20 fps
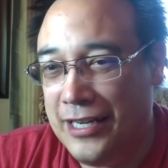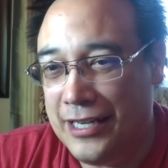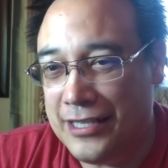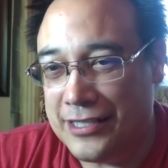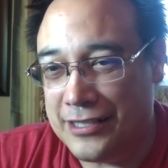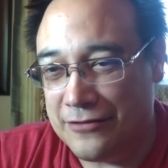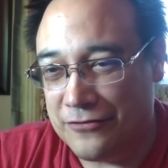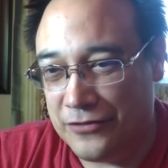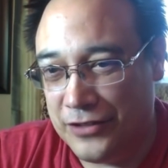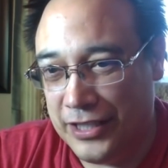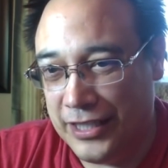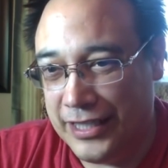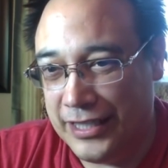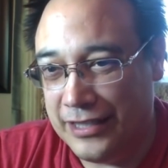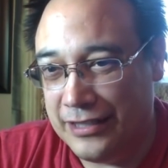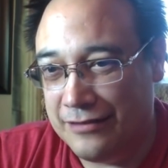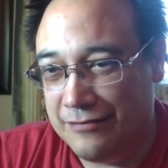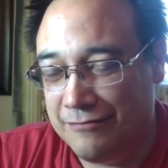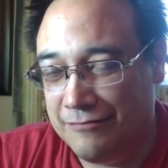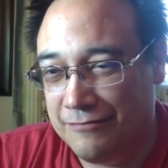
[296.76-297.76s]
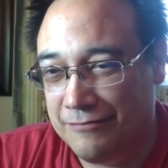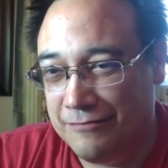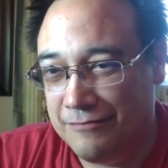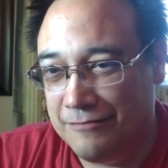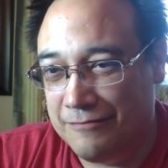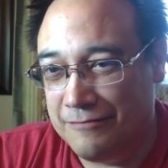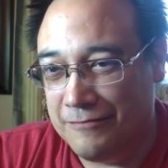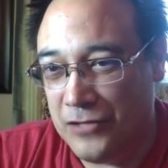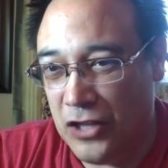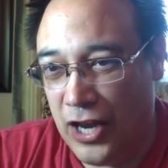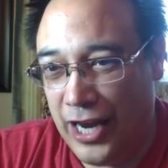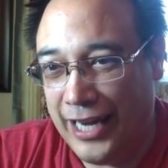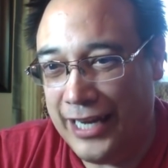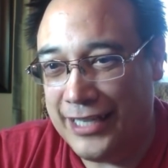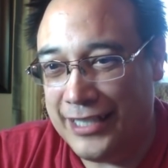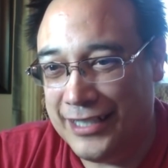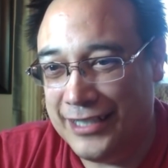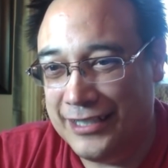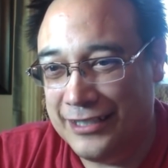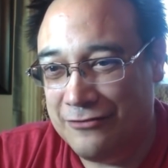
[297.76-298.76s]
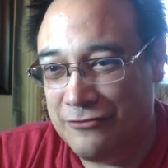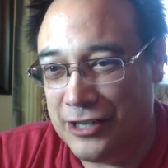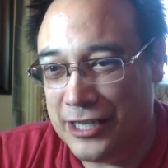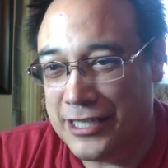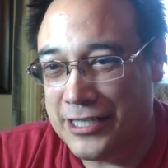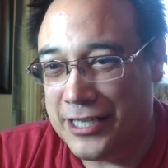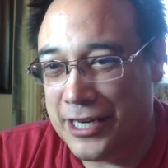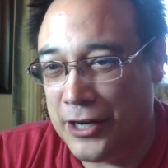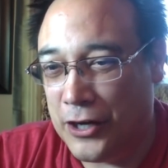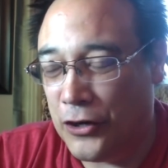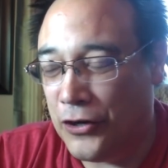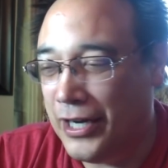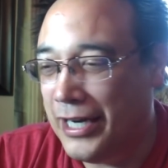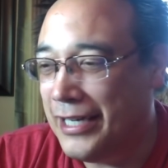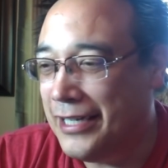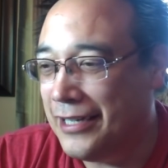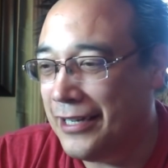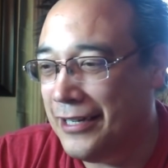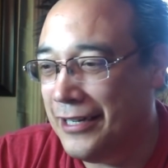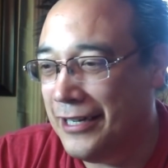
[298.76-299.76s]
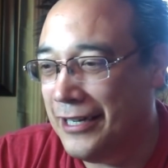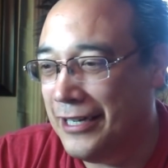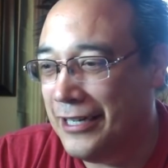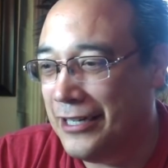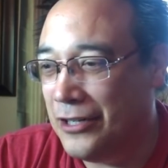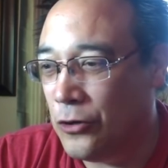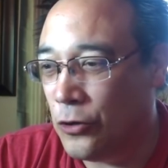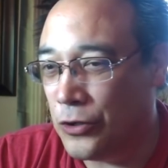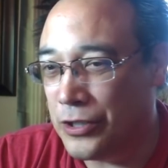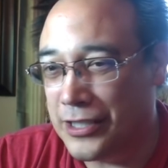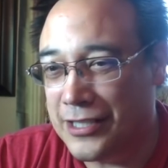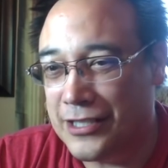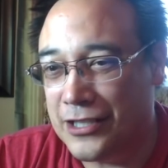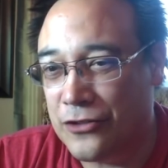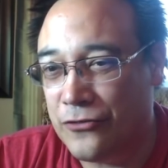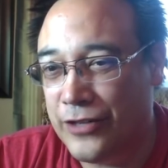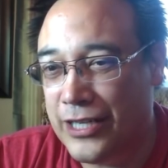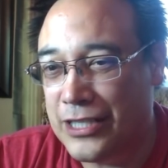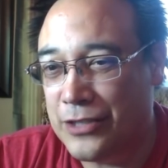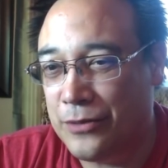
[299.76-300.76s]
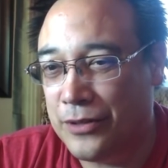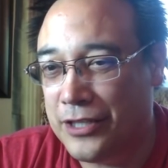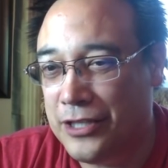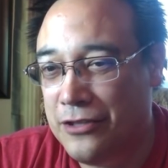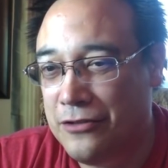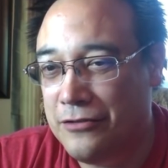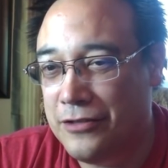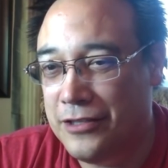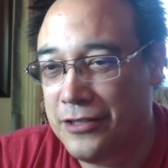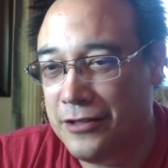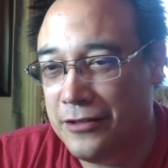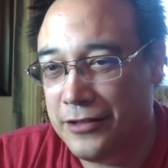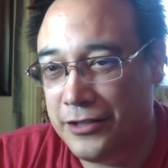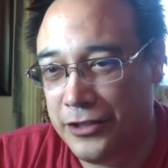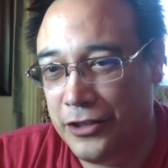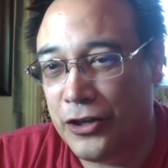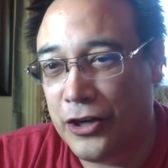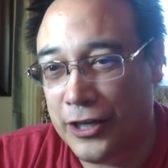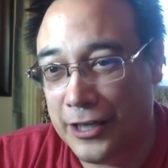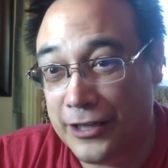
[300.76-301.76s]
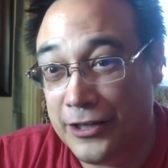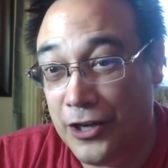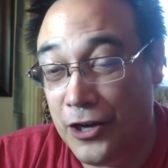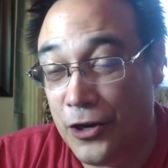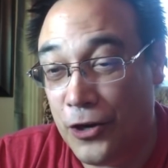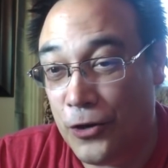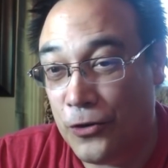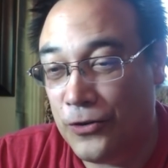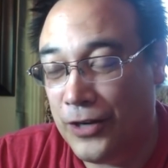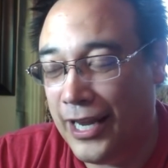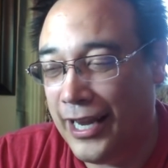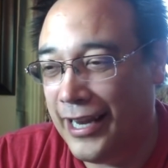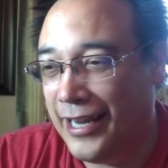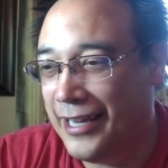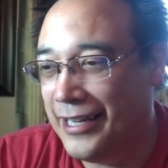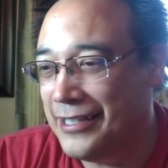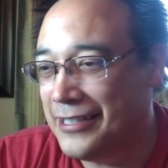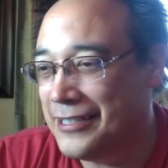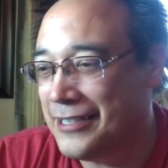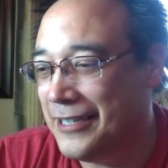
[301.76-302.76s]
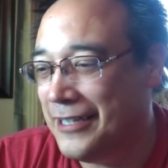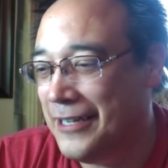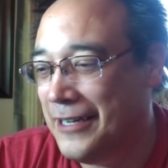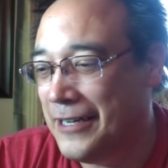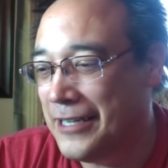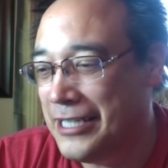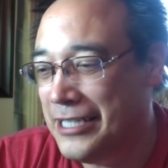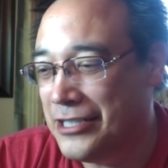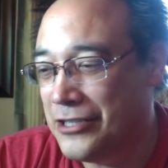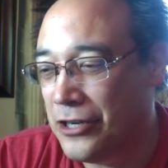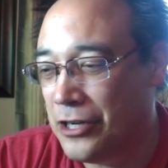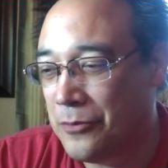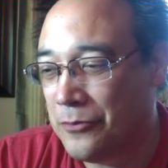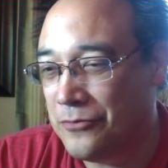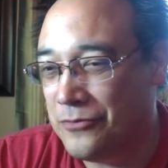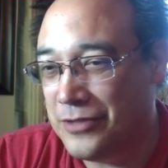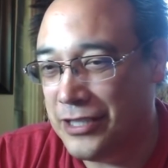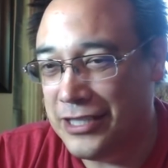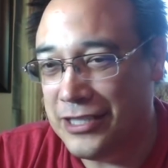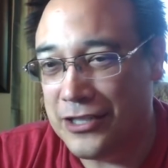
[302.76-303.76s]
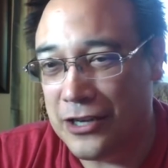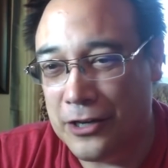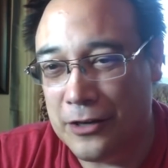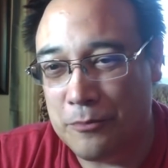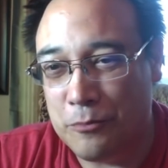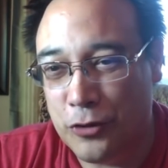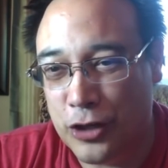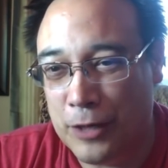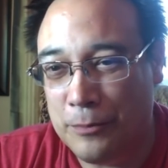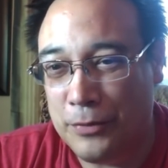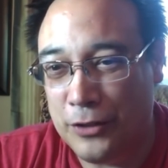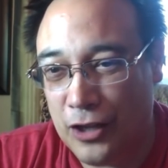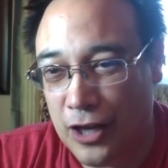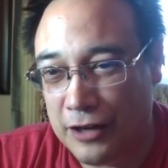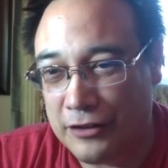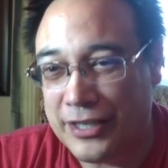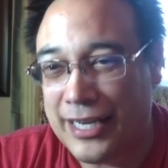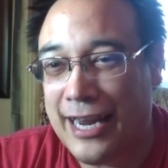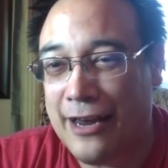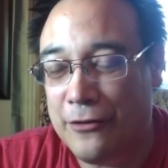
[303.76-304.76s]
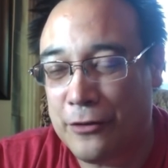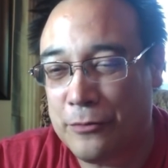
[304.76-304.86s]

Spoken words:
if he doesn't really like what he's hearing or disagrees with you, you're going to know, and he's going to put up